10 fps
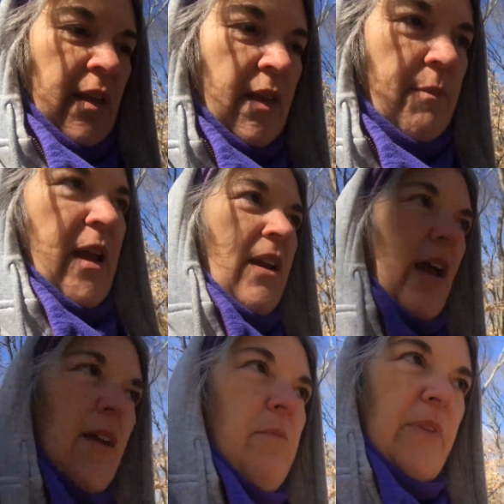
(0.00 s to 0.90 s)
They might
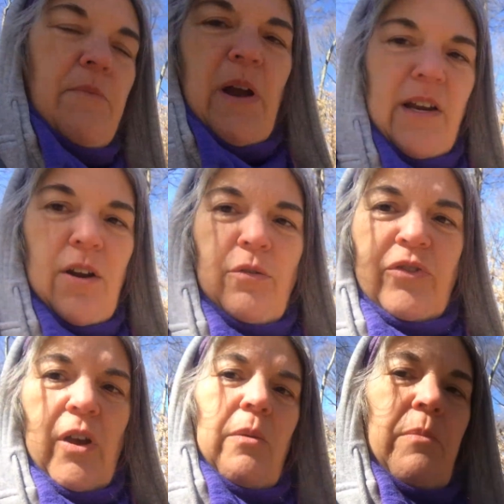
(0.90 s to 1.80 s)
know
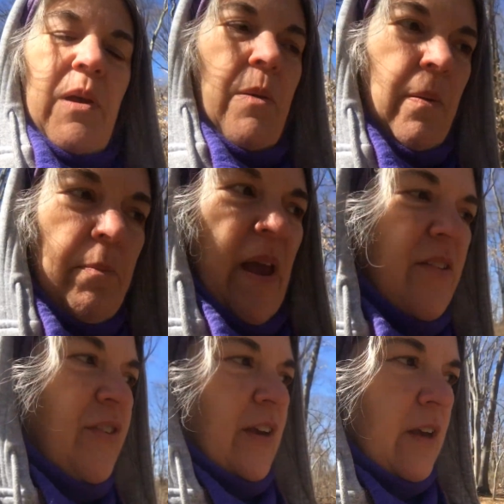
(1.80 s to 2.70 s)
some
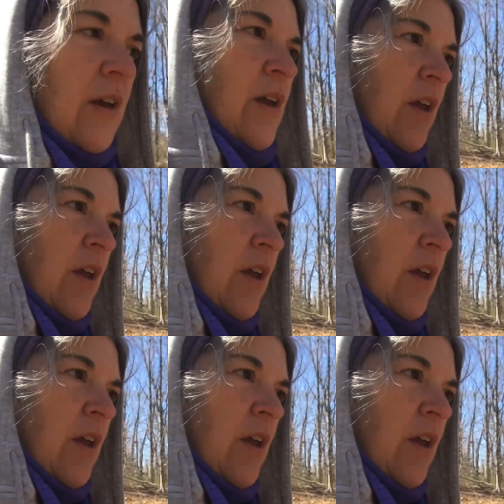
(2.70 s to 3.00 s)
basic